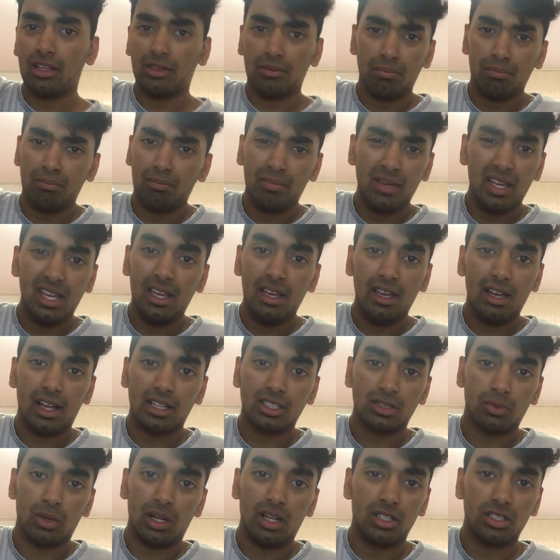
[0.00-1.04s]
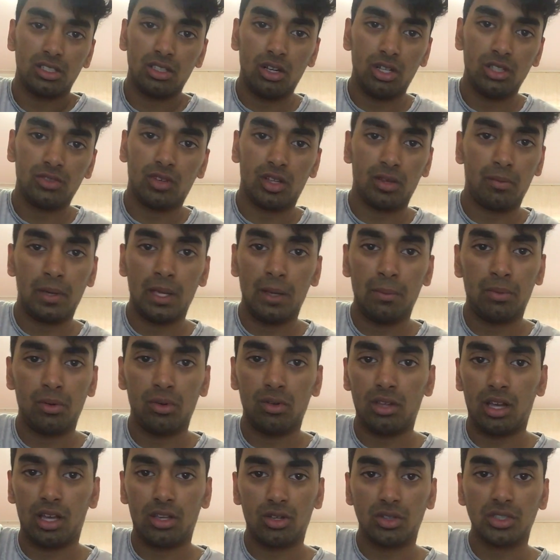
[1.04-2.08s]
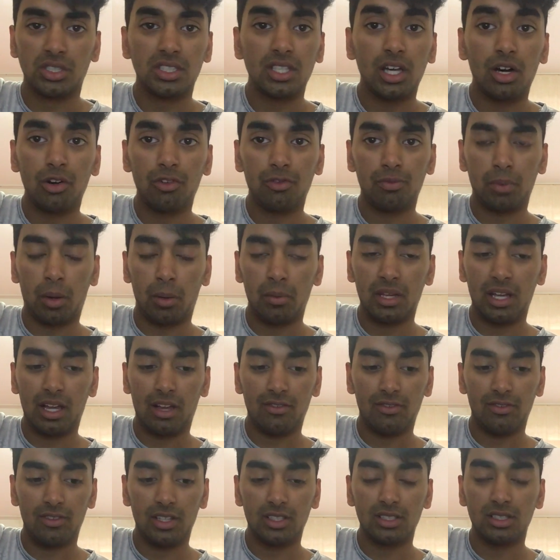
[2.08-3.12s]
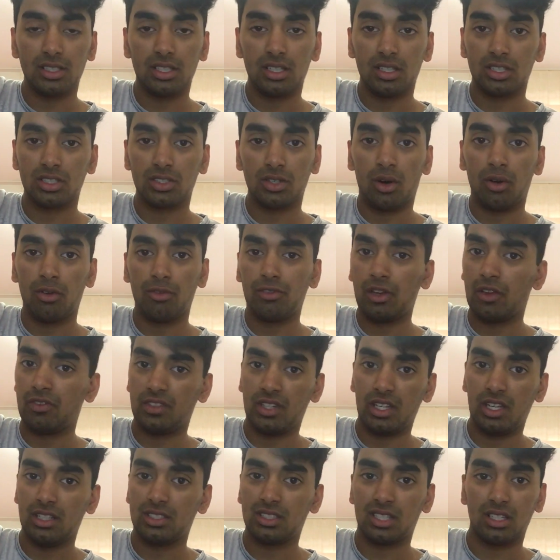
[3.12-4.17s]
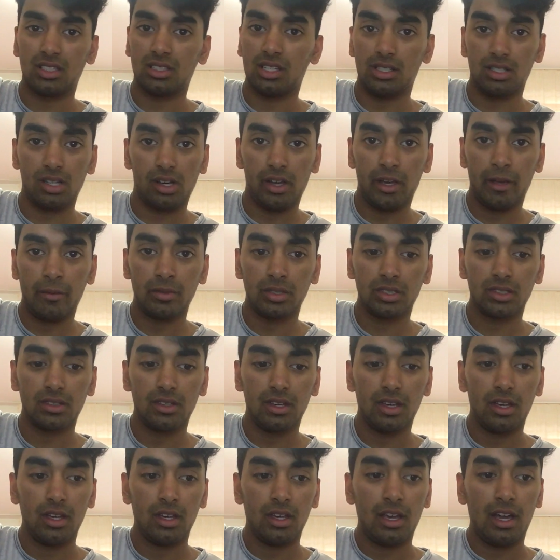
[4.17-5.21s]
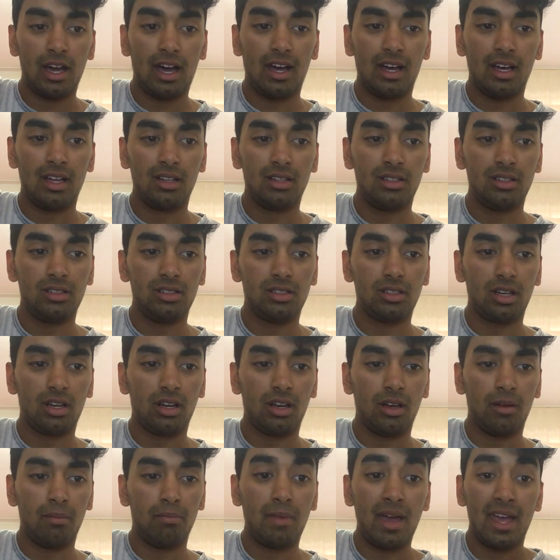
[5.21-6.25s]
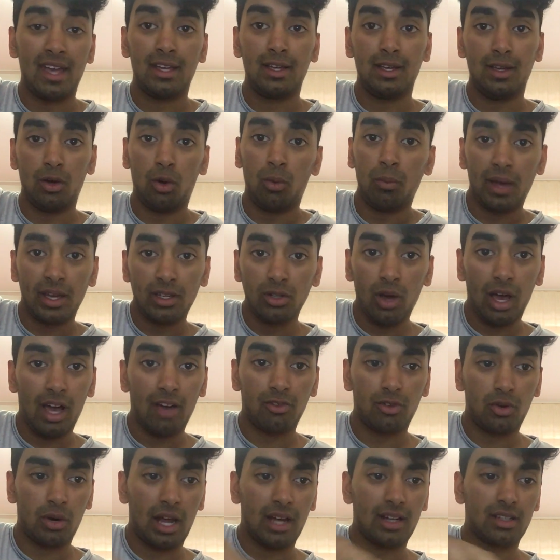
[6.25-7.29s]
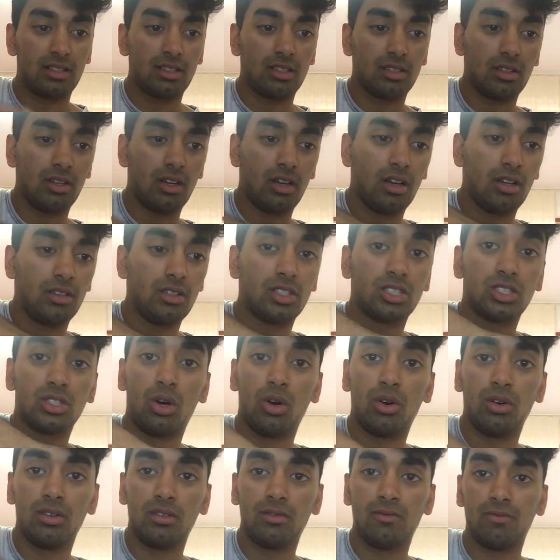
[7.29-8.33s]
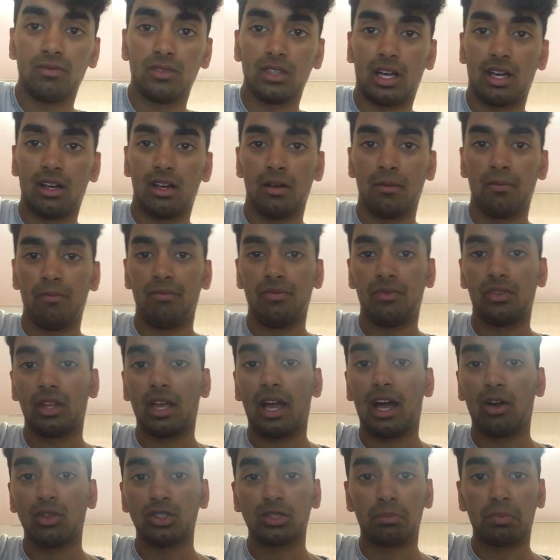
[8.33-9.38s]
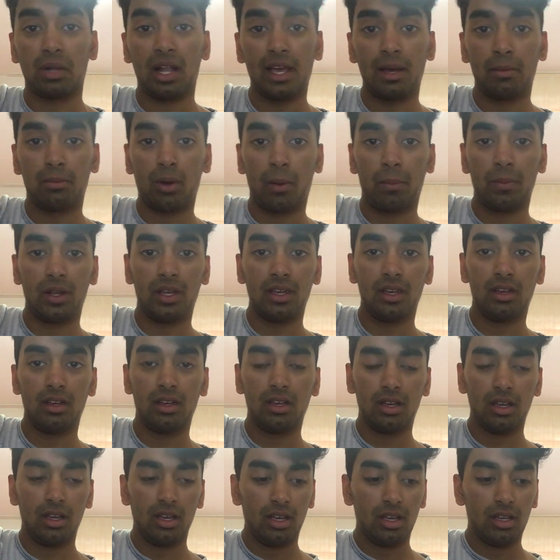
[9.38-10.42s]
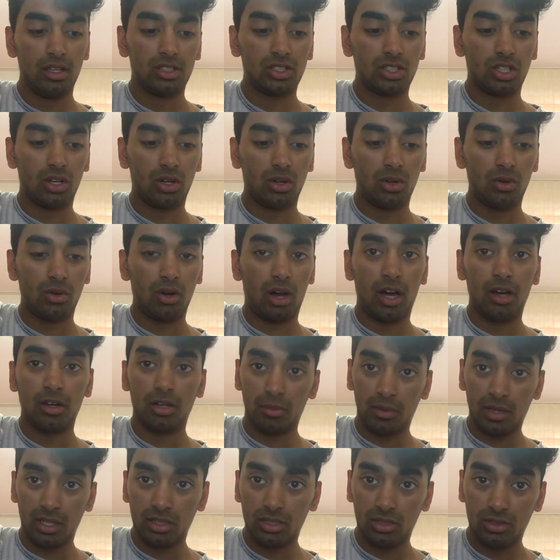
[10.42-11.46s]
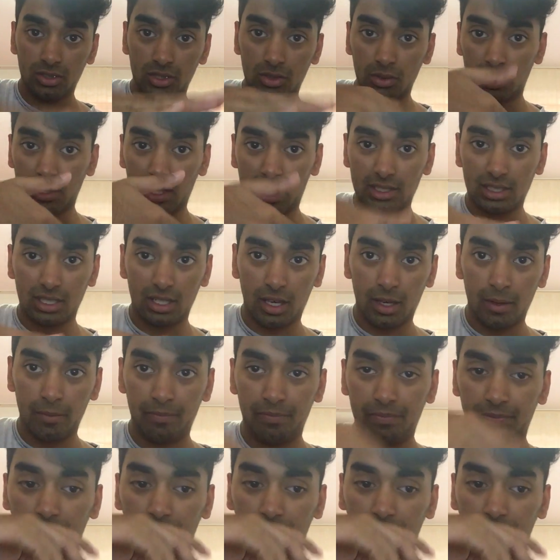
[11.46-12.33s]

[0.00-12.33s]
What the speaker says: Me, as well as loads of other people like yourself, probably have listened to the song 50, 60 times and may or may not have cracked the song, how to play it properly. So I'm going to be doing that today.